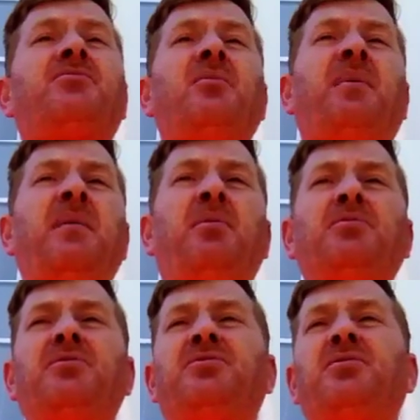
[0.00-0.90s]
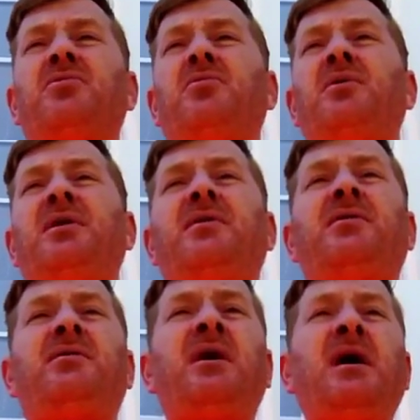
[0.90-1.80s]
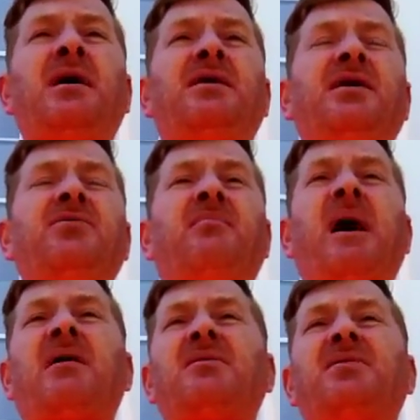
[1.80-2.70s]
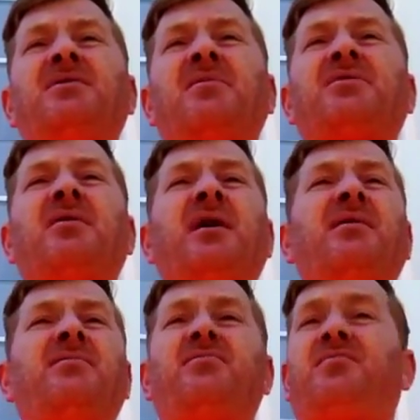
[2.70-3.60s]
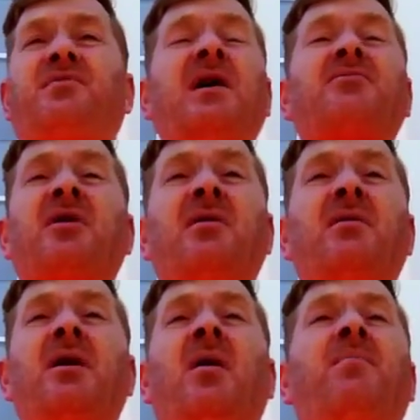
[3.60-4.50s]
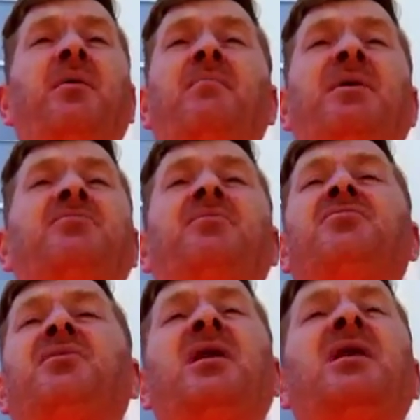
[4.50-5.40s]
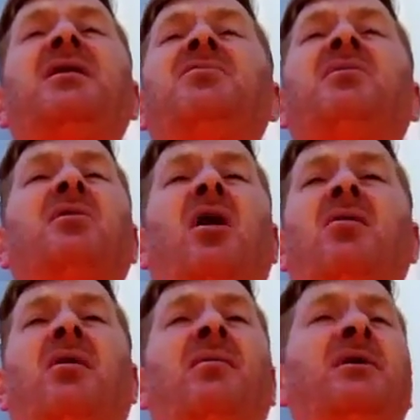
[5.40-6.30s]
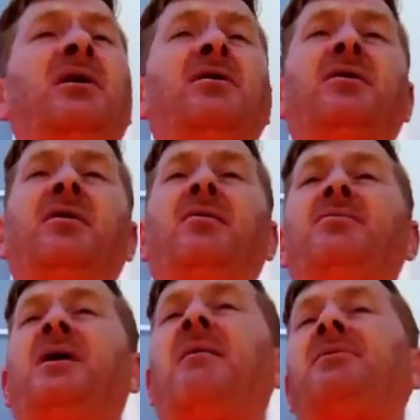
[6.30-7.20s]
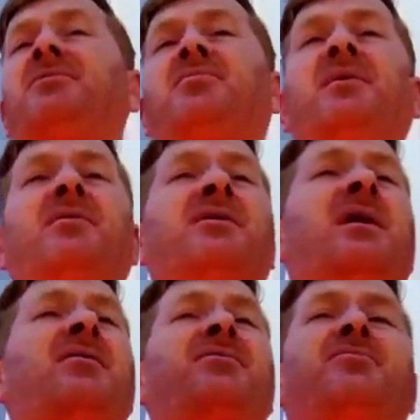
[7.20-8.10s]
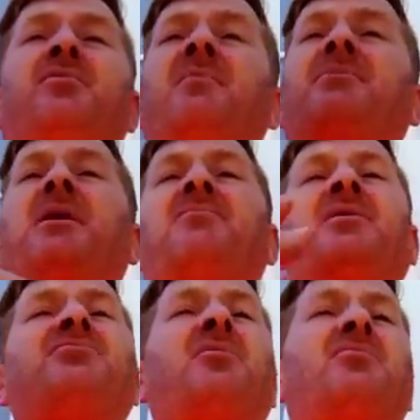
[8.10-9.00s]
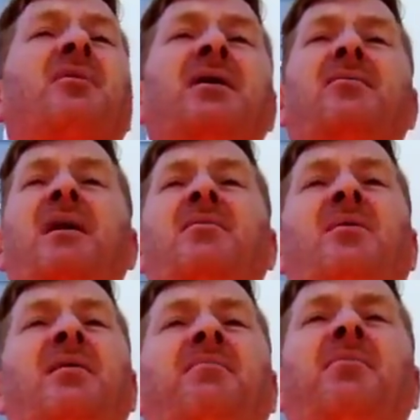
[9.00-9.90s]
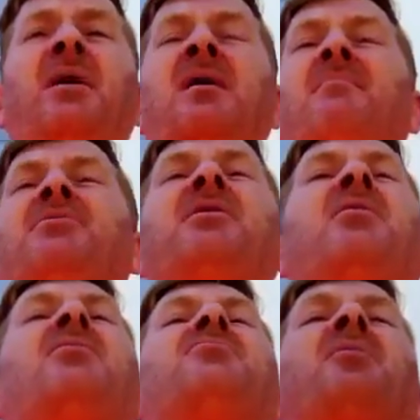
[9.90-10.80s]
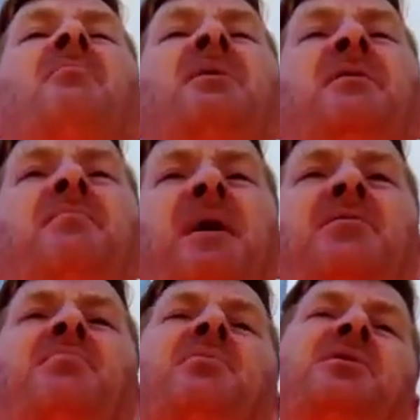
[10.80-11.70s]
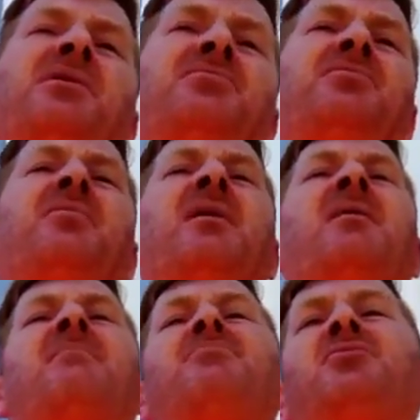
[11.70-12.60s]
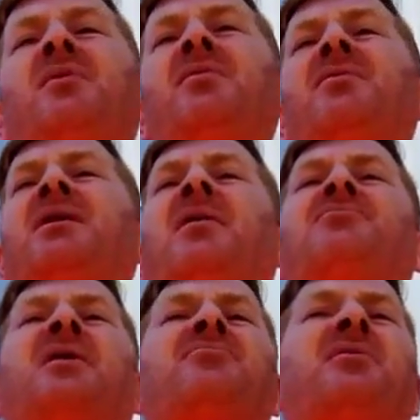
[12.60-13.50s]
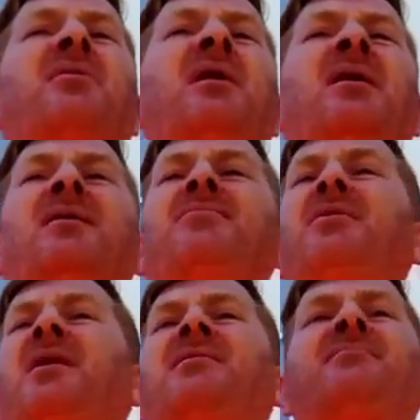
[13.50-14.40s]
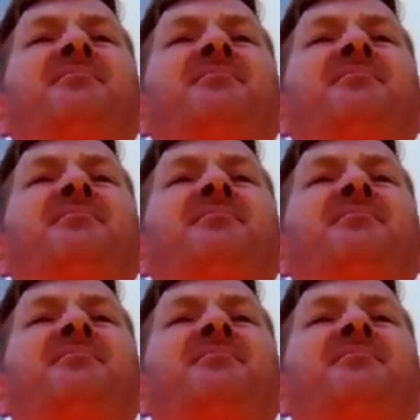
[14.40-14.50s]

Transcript: 2 people to do it and get your backlinks out there, and that's going to help your business in the long haul. You know, having a Twitter account, Instagram account, that's all great, grand, and wonderful, but there are so many Facebook, Instagram, Twitter accounts out there that